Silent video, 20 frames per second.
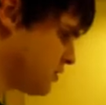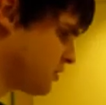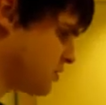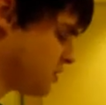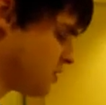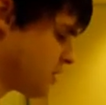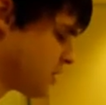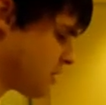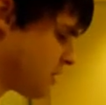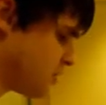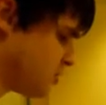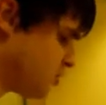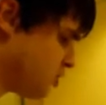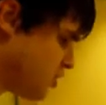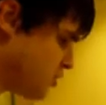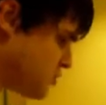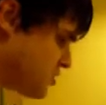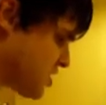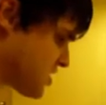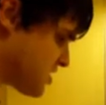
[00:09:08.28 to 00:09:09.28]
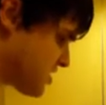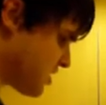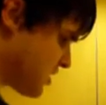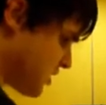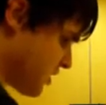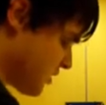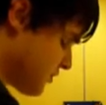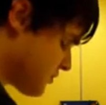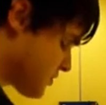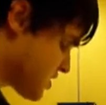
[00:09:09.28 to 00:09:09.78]
Yeah, and you notice
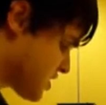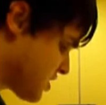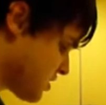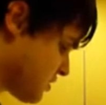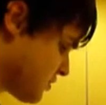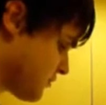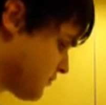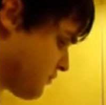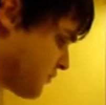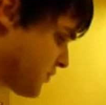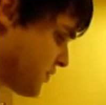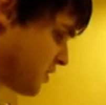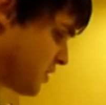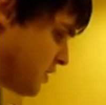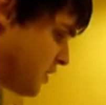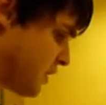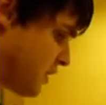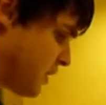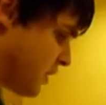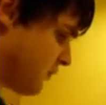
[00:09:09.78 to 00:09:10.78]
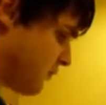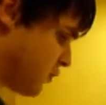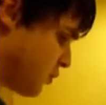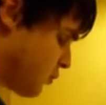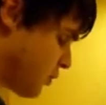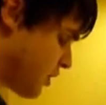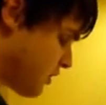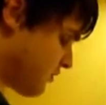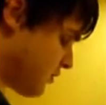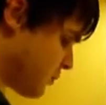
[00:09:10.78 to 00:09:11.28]
that if
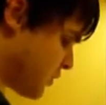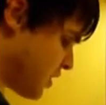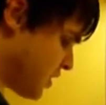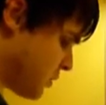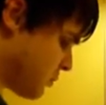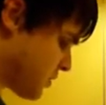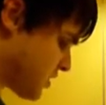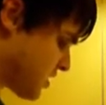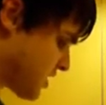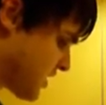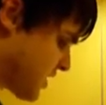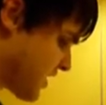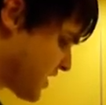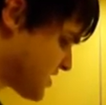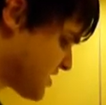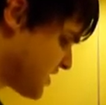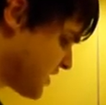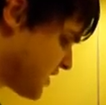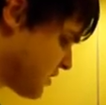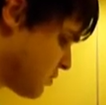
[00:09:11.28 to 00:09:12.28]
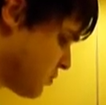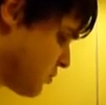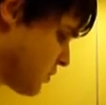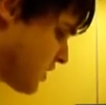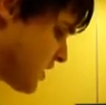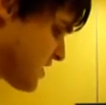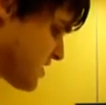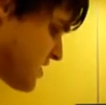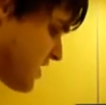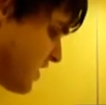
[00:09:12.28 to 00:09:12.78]
you are familiar with the Casio
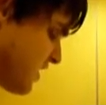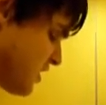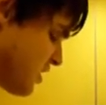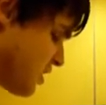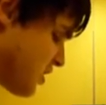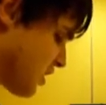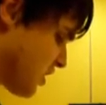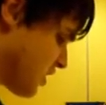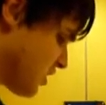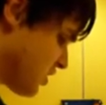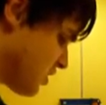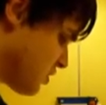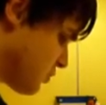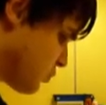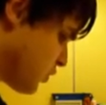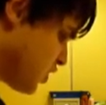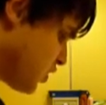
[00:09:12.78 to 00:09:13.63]
SA-9, that when